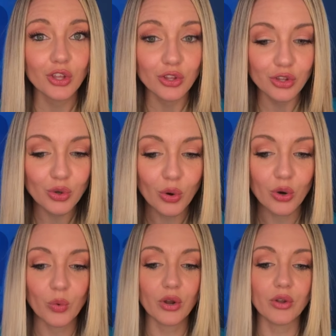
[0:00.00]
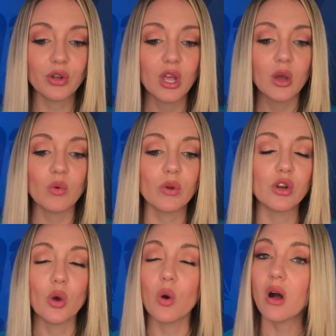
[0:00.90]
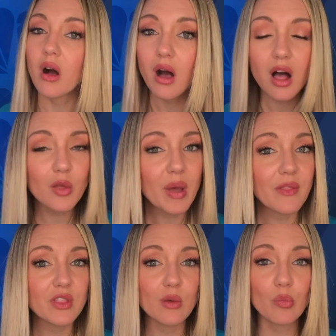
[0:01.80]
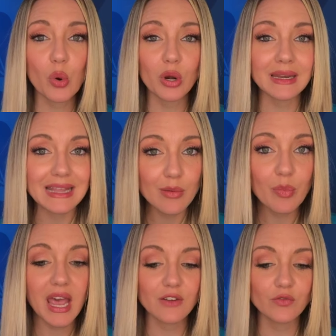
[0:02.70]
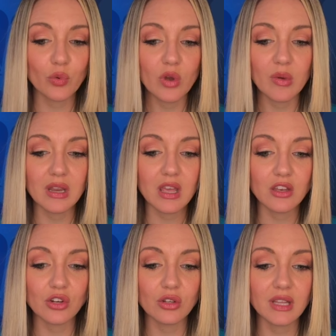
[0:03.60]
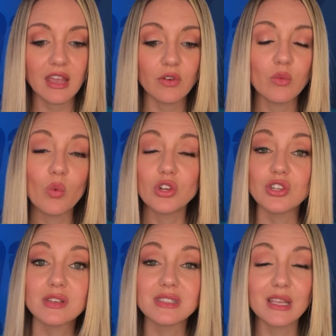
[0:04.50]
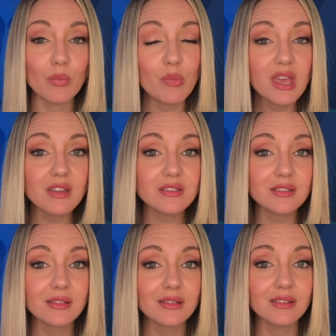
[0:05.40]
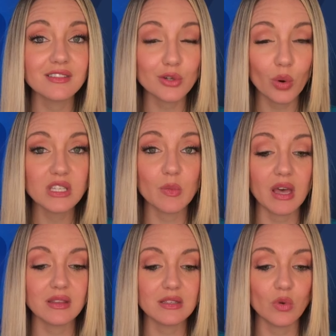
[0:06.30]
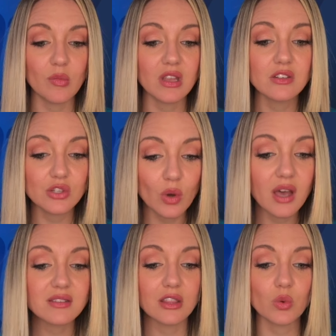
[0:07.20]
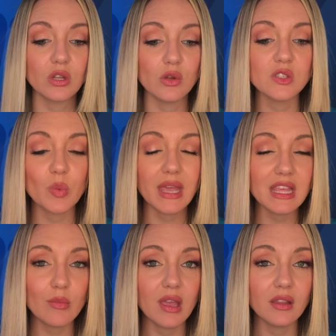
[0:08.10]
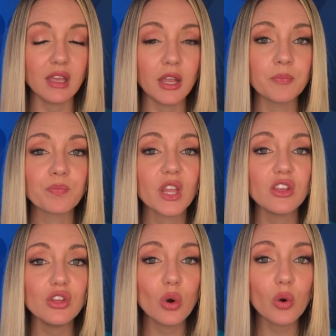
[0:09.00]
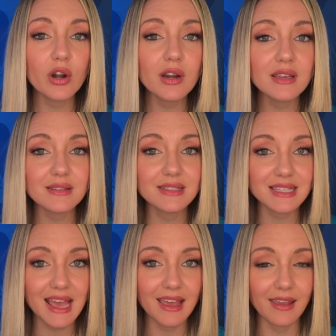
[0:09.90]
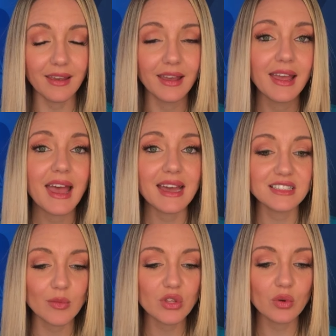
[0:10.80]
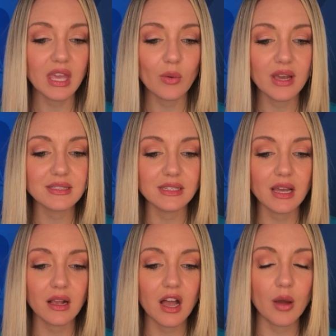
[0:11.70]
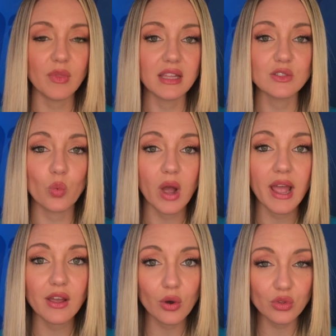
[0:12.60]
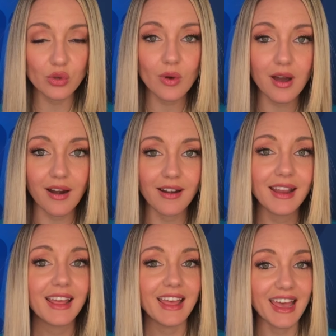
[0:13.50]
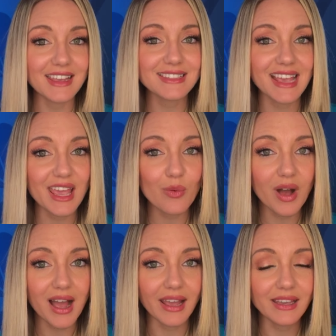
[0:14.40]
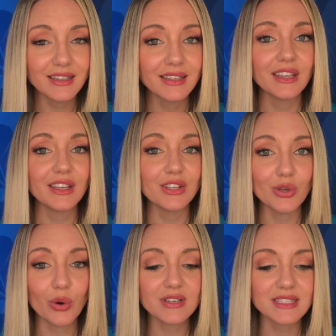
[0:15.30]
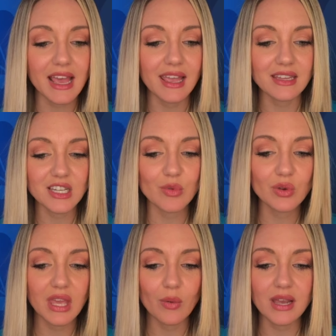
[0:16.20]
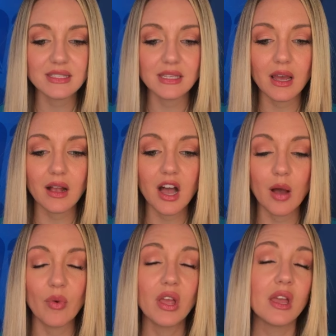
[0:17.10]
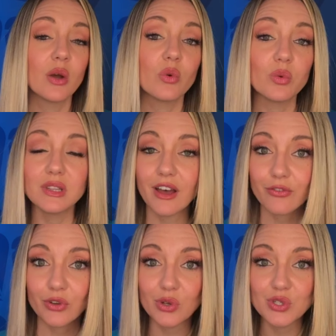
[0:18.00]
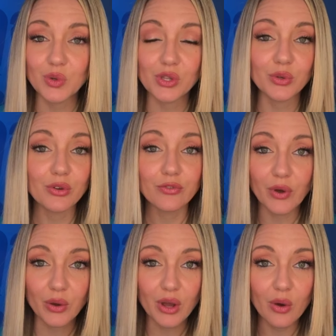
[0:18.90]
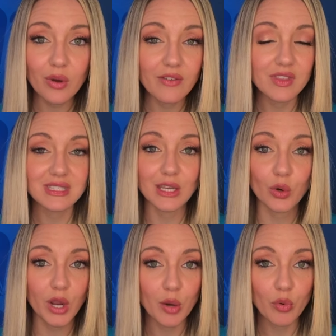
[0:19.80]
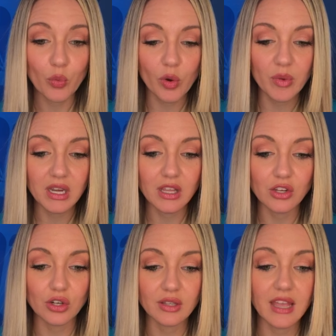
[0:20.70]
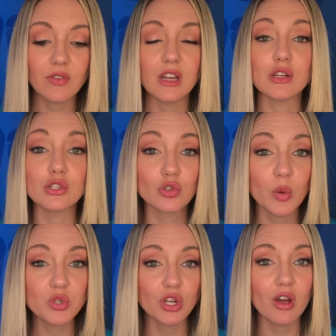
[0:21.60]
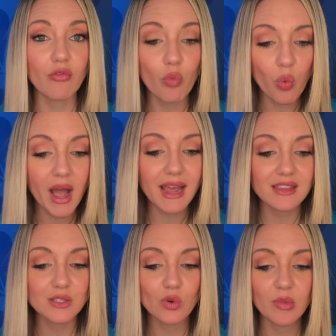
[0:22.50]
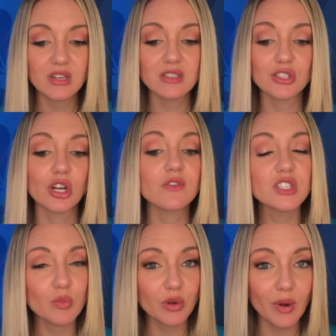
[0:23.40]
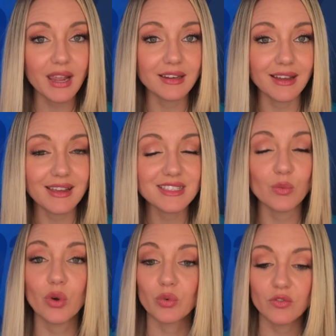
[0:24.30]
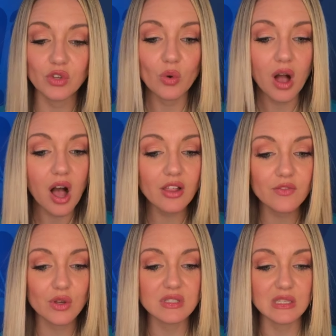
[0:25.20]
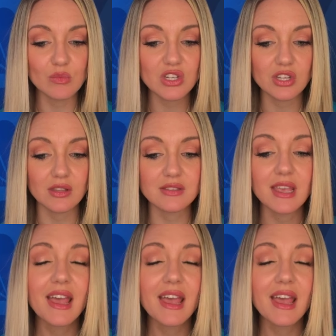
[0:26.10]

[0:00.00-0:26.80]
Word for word: your world. We want to know all about the important, impactful women in your life. And we want you to submit stories about these women to us at 3 News by emailing your say at wkyc.com. That's Y O U R S A Y your say at wkyc.com. We would love for you to include a photo of this incredible woman in your life and a description of why this woman deserves to be recognized. And we'll review all of those submissions